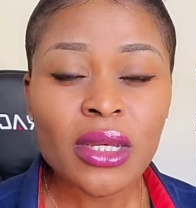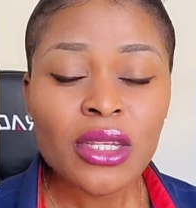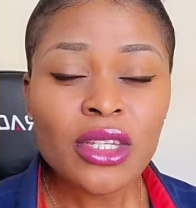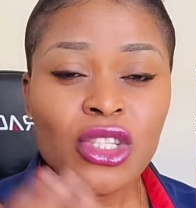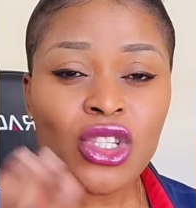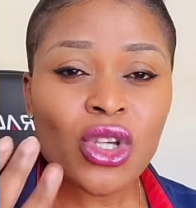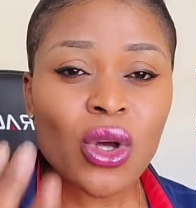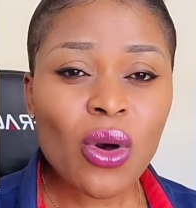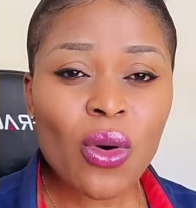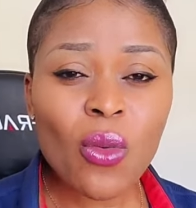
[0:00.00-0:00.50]

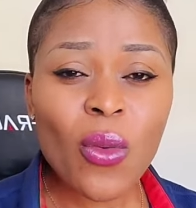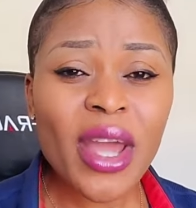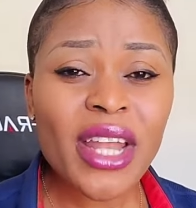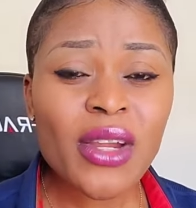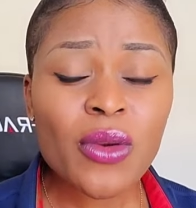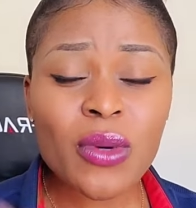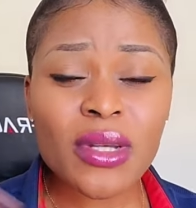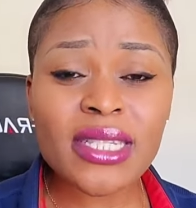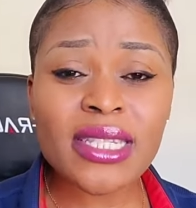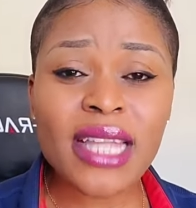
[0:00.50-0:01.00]
So when
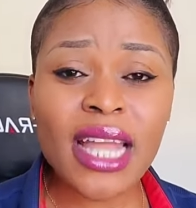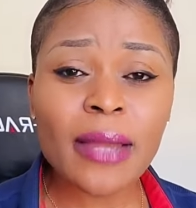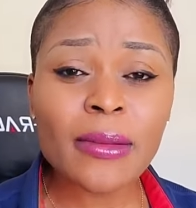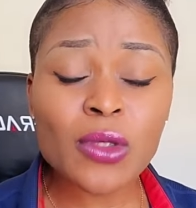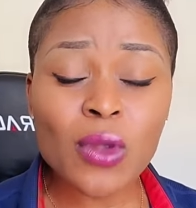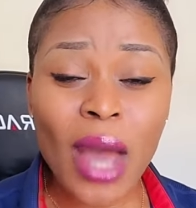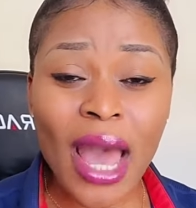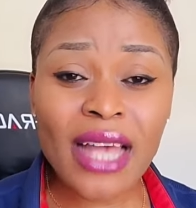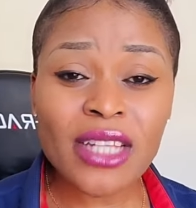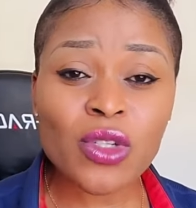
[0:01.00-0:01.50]
it was time
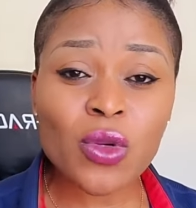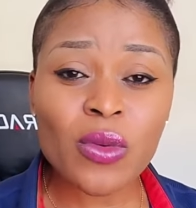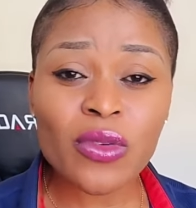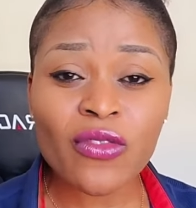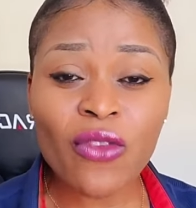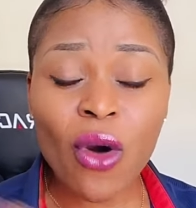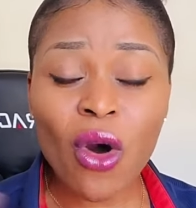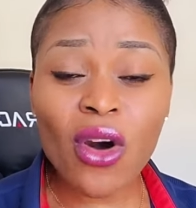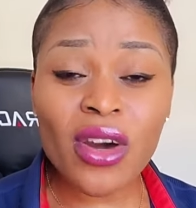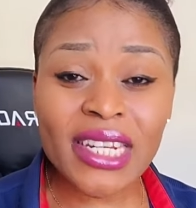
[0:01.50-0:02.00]
to ask
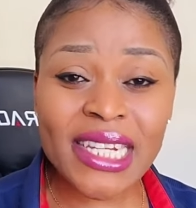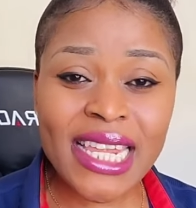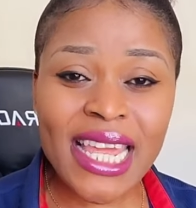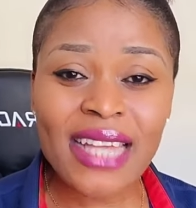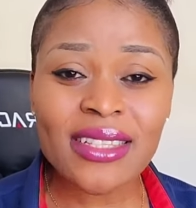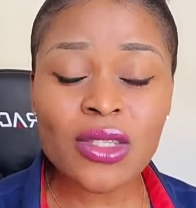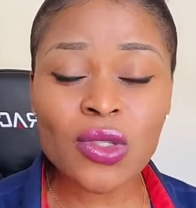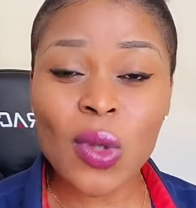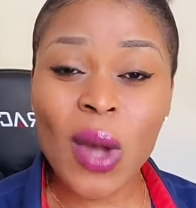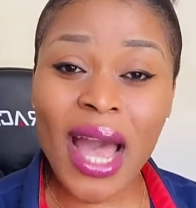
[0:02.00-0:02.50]
for
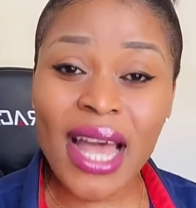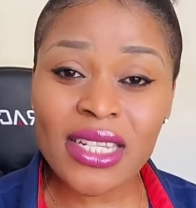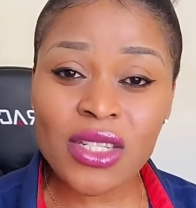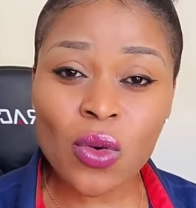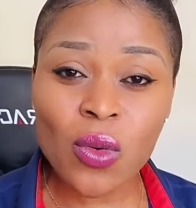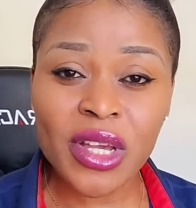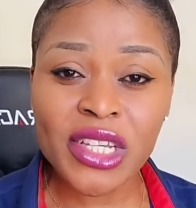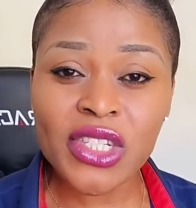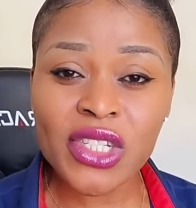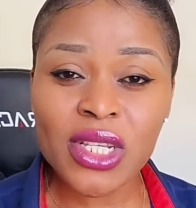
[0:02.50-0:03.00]
audience to
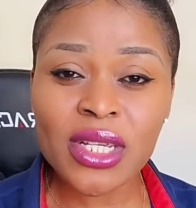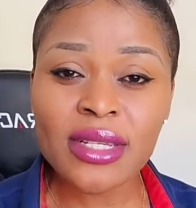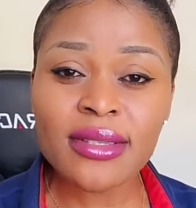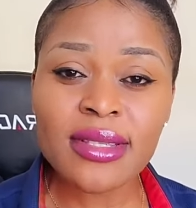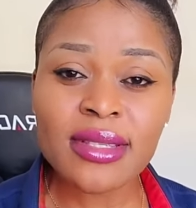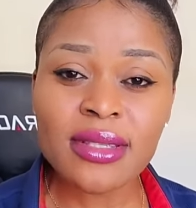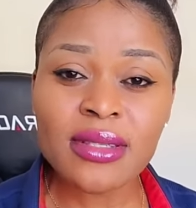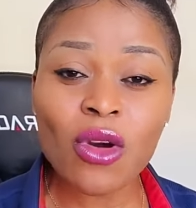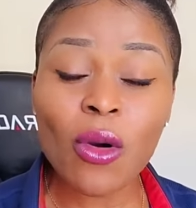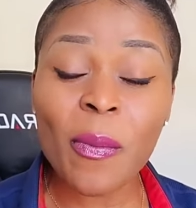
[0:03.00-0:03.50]
ask
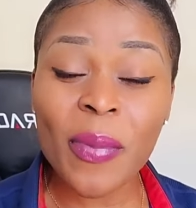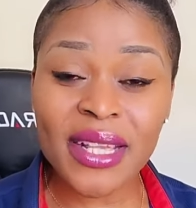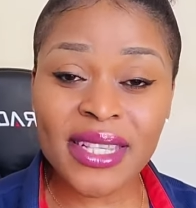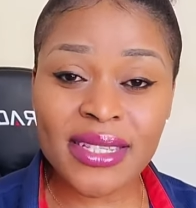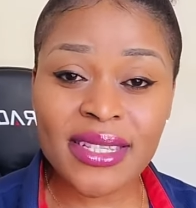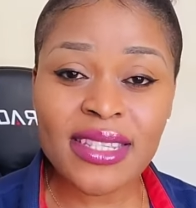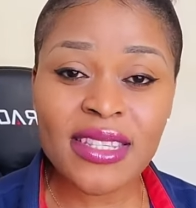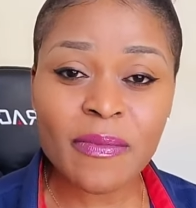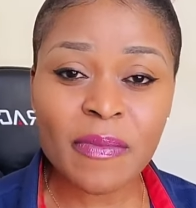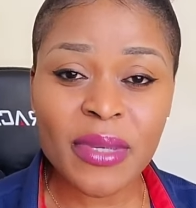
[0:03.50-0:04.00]
questions, or
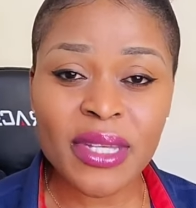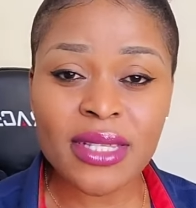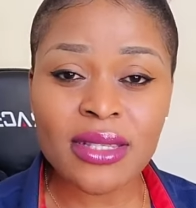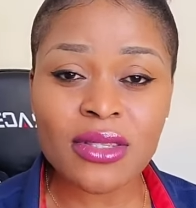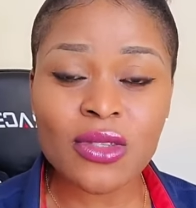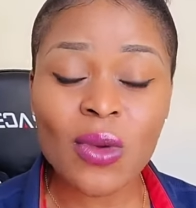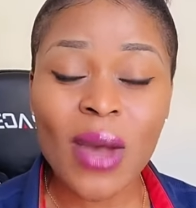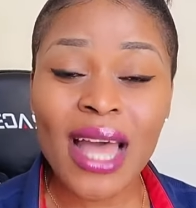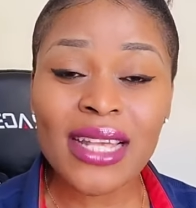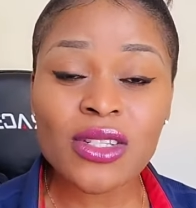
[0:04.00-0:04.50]

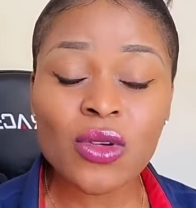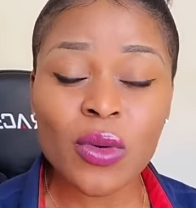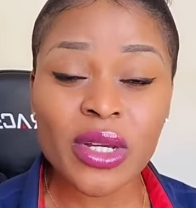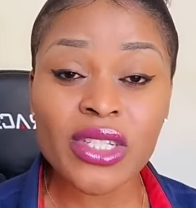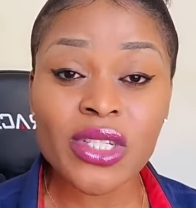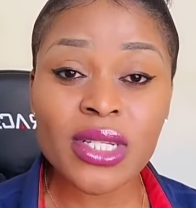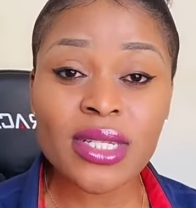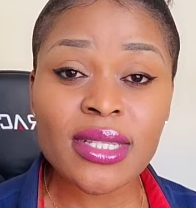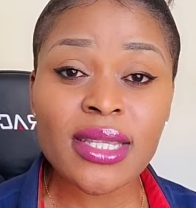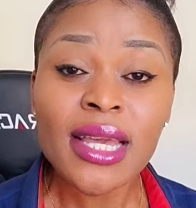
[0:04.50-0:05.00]
participants to ask
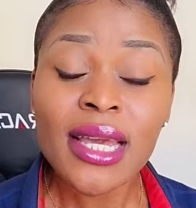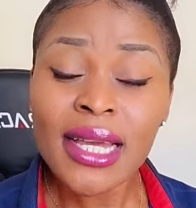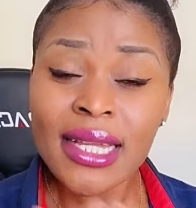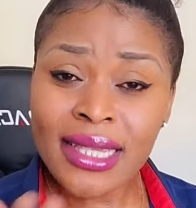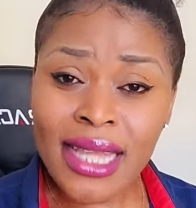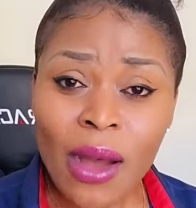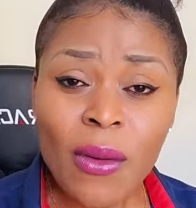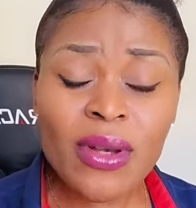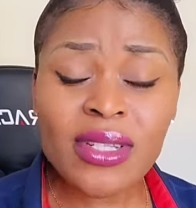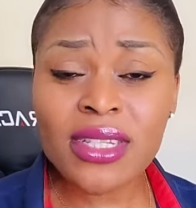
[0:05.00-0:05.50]
questions,
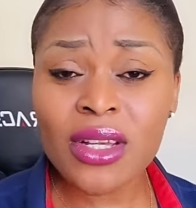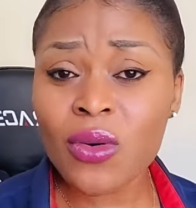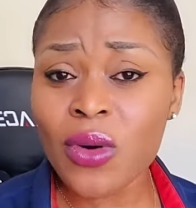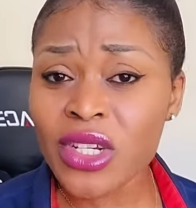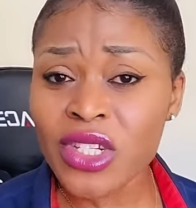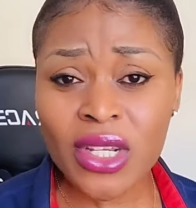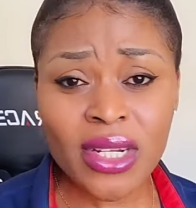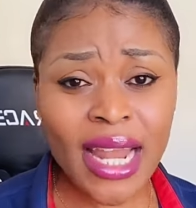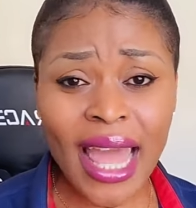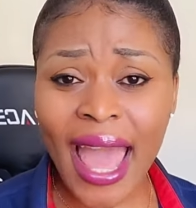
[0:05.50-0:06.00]
that was the
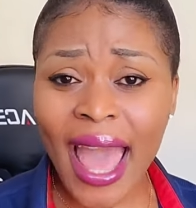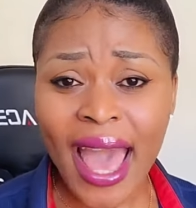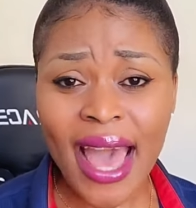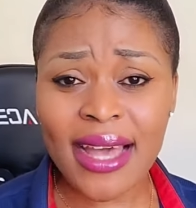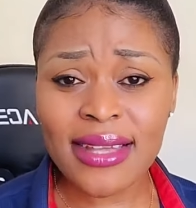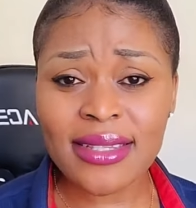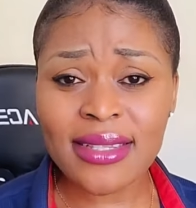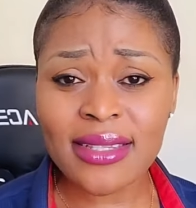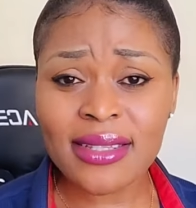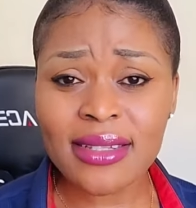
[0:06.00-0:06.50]
question I
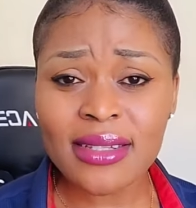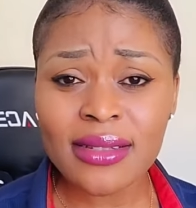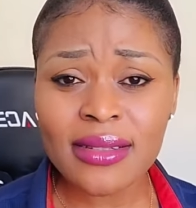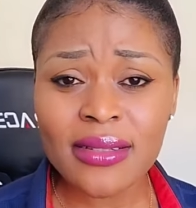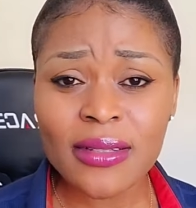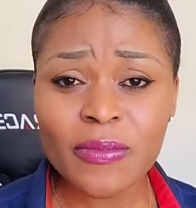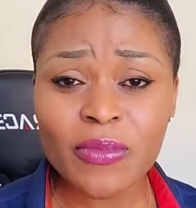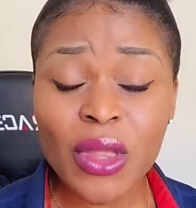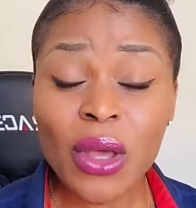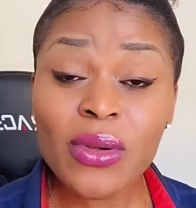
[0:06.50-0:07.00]
asked.
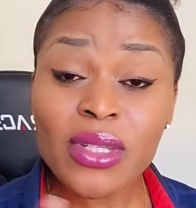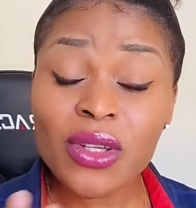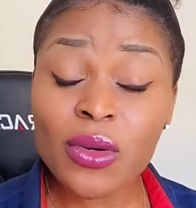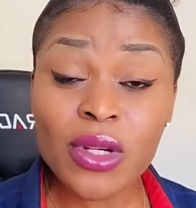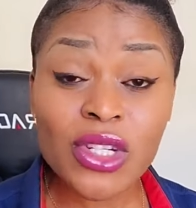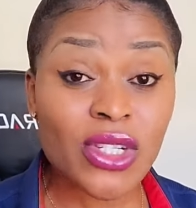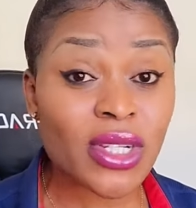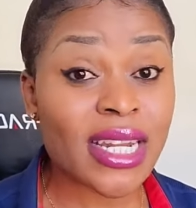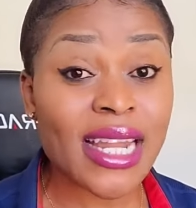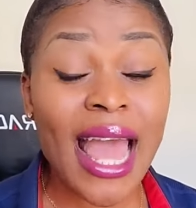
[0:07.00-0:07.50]
That was the
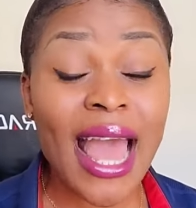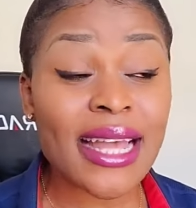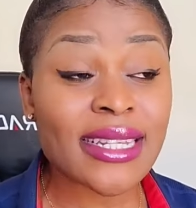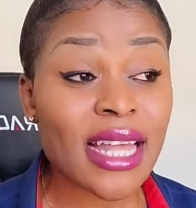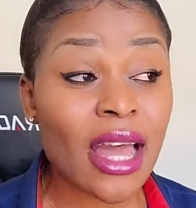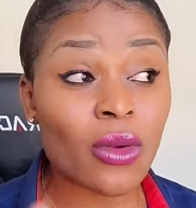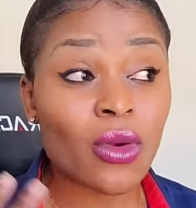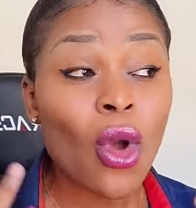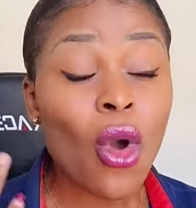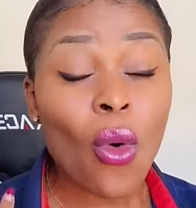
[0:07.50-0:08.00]
question I asked,
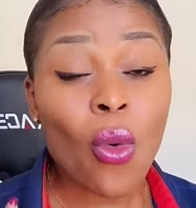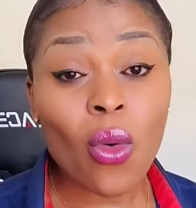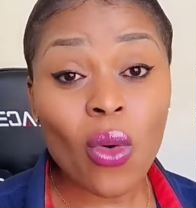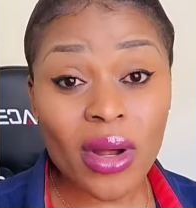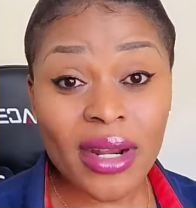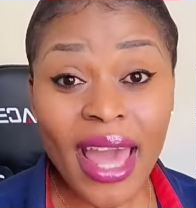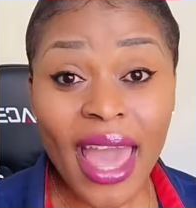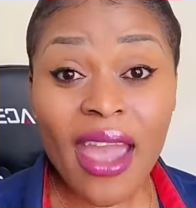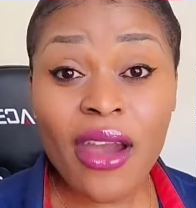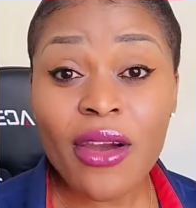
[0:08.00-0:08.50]
and
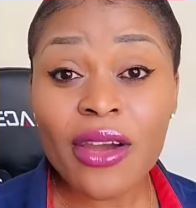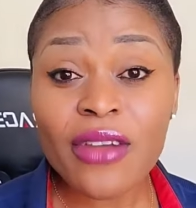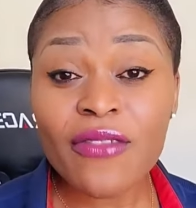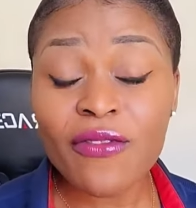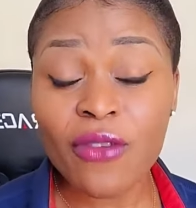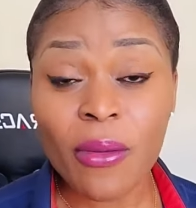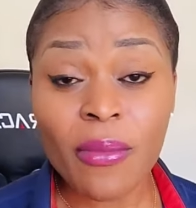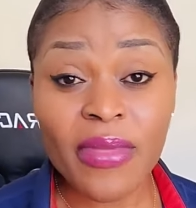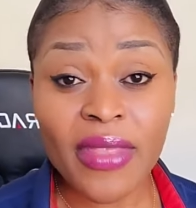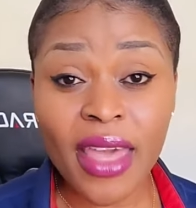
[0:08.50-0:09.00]
what I heard
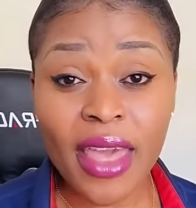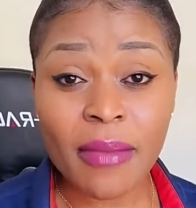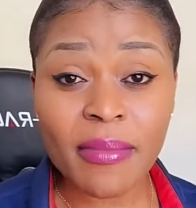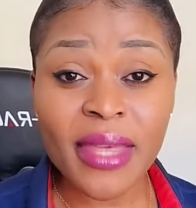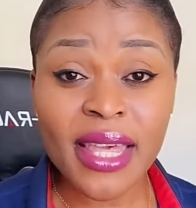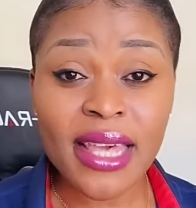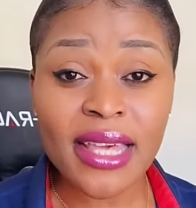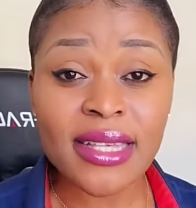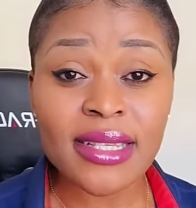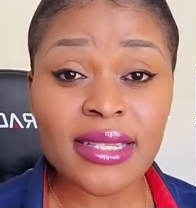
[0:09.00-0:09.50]
from them
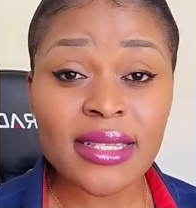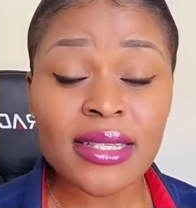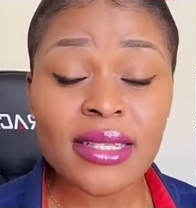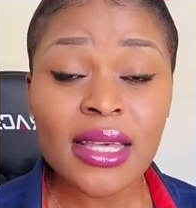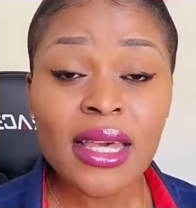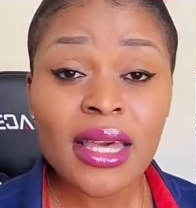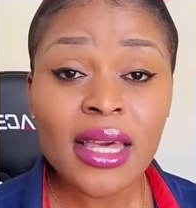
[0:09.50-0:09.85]
is,